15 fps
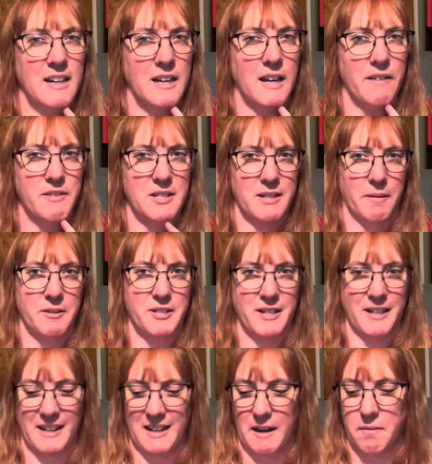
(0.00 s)
I have to double
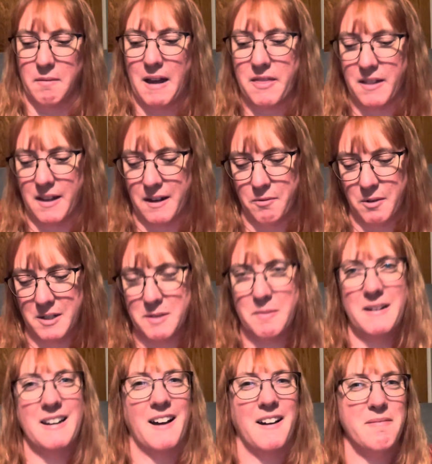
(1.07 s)
check again. I thought it was.
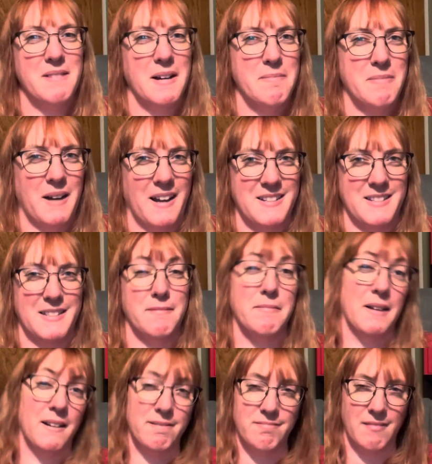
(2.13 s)
Now I'm not positive,
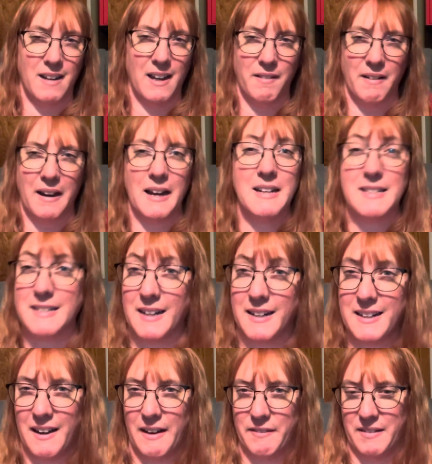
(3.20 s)
but anyway, it's done
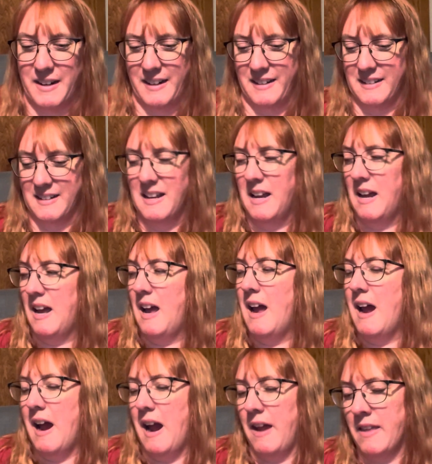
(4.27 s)
now. I read it.
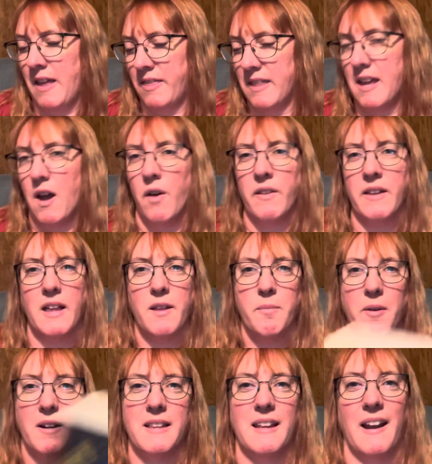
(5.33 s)
And then the only other
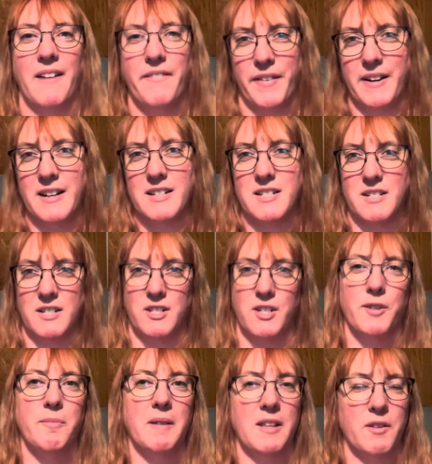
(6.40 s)
book that I finished
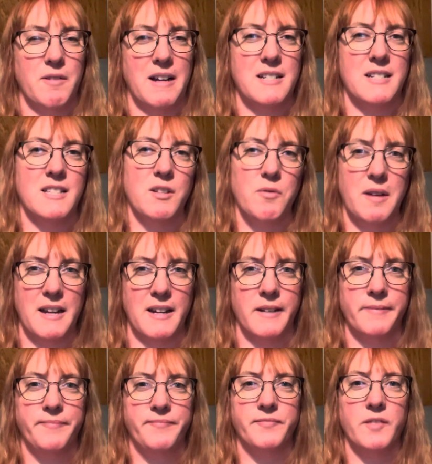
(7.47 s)
took me the rest of the week
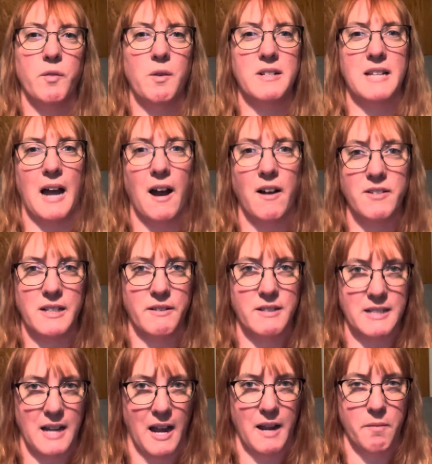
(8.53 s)
was House of
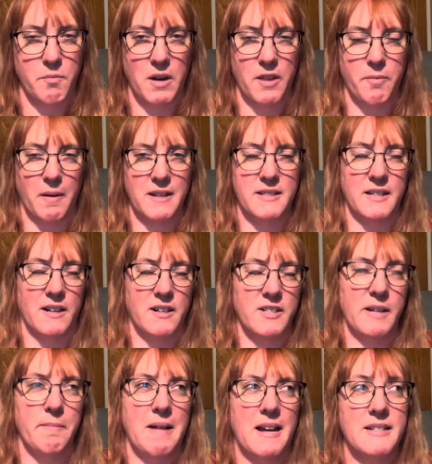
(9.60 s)
Sky and Breath by Sarah
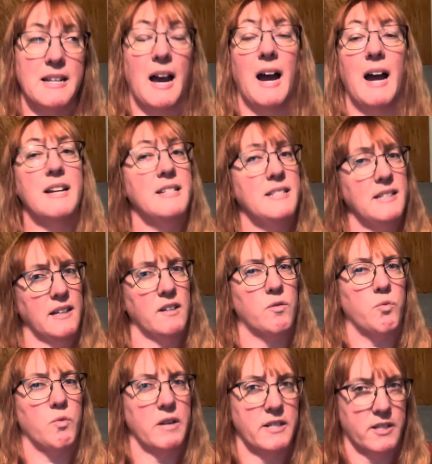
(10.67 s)
J. Maas. I did
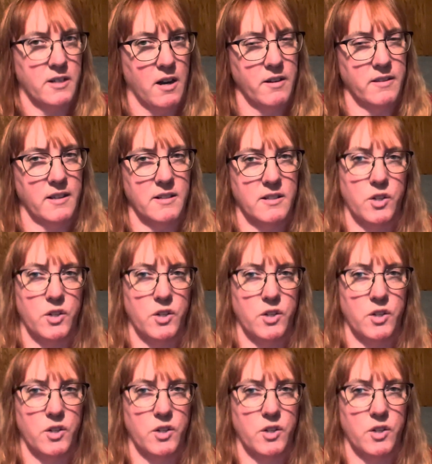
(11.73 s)
restart this.